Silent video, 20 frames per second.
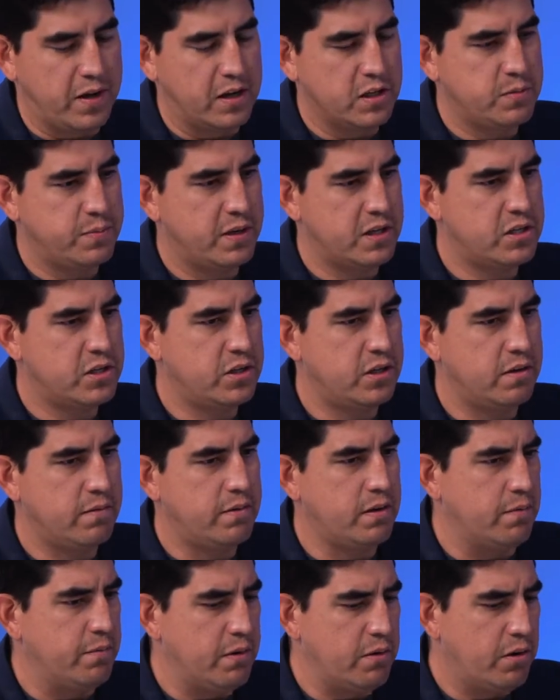Especially,
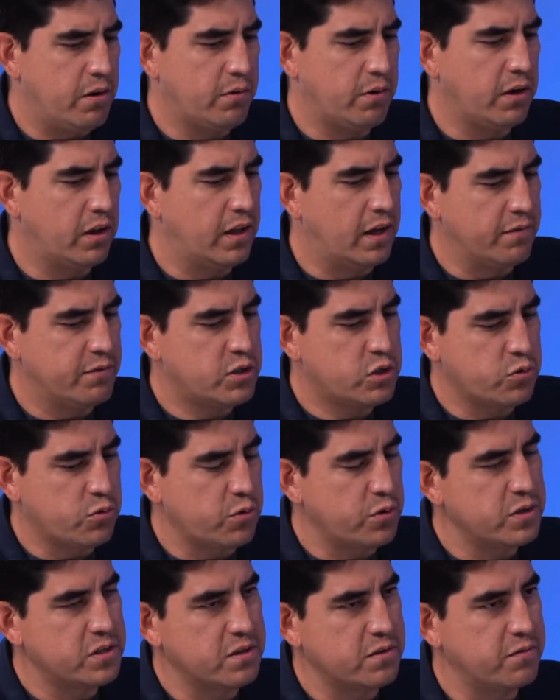you know, you're hearing a lot of
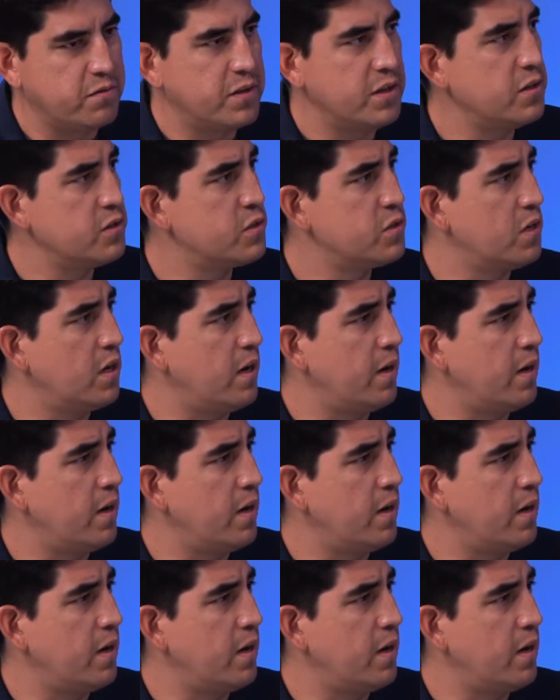stories of these